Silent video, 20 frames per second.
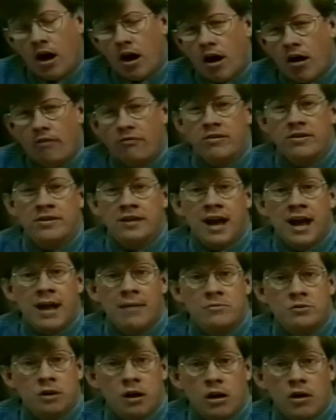
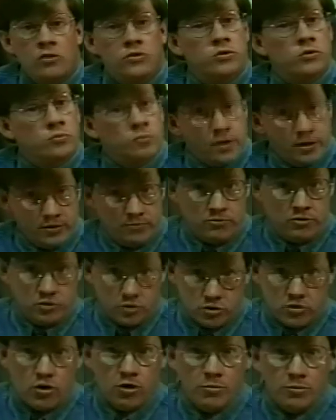oftentimes cause rhythm
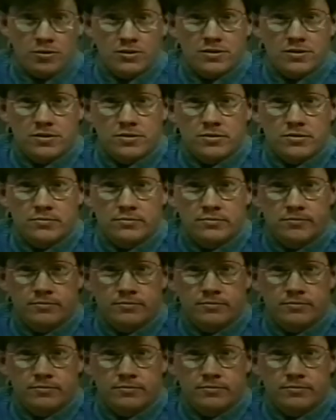disturbances.